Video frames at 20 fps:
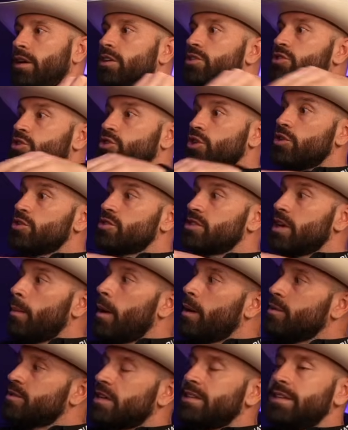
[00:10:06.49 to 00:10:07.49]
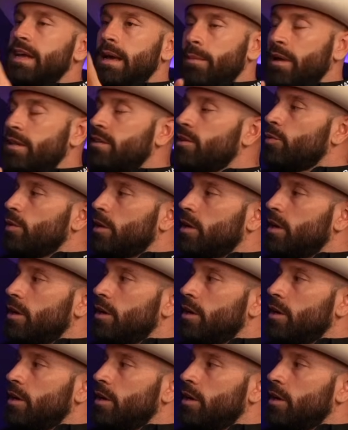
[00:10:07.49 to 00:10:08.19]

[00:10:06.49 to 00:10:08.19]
Sure, some I was like, damn, that did really